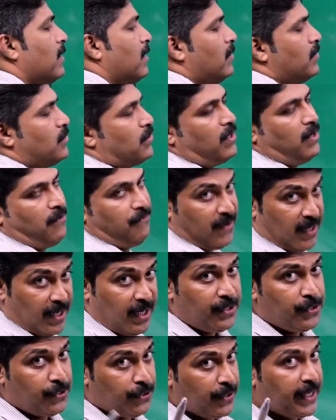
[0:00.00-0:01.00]
So if you
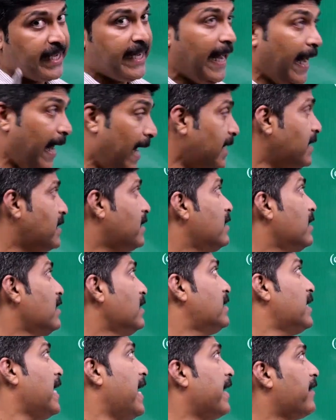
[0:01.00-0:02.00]
need to catch
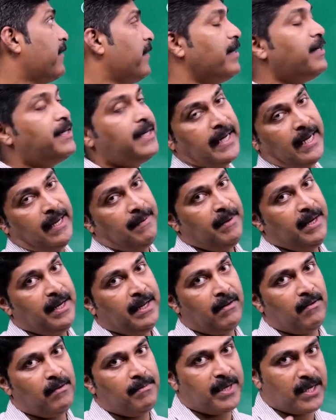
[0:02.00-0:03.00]
this accurate time
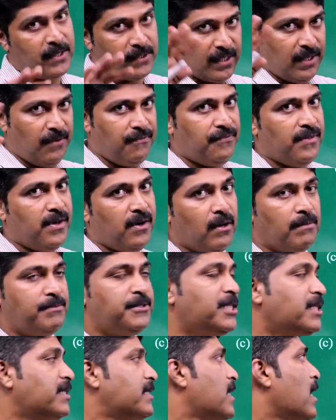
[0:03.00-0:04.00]
interval, because if the
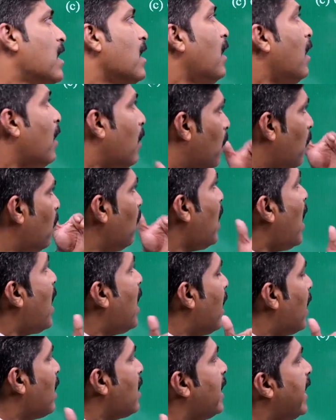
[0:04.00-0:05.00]
options all
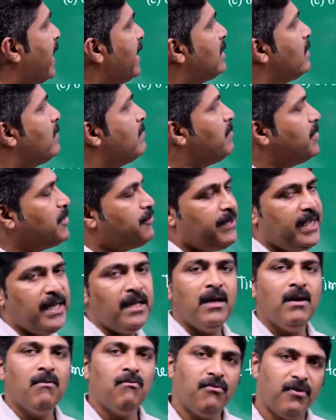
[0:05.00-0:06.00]
are lies in between
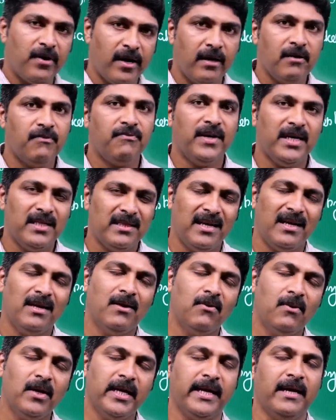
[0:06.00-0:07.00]
4 and 5, then
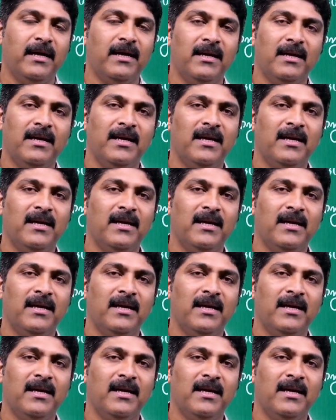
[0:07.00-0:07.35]
only.